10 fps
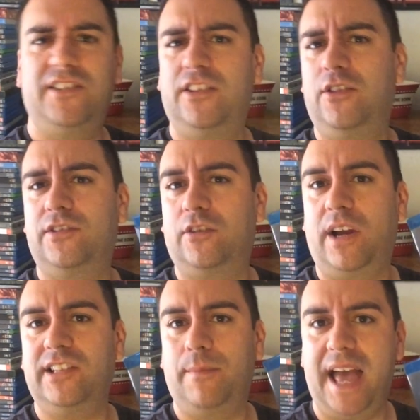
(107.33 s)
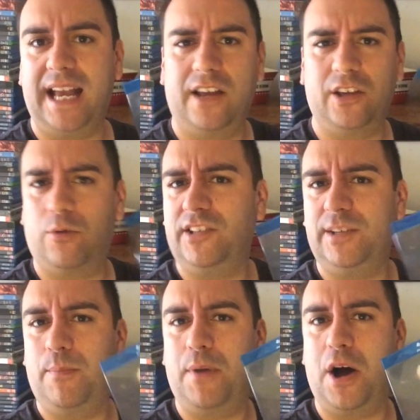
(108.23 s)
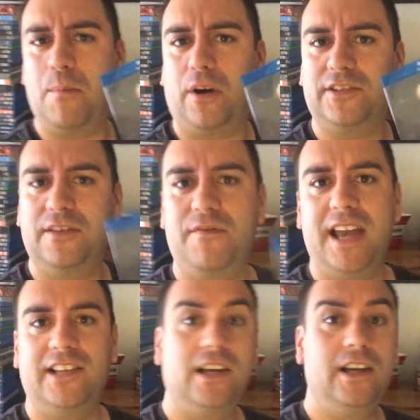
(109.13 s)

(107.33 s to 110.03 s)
He's a crazy bad guy with the crazy pop marks in the face.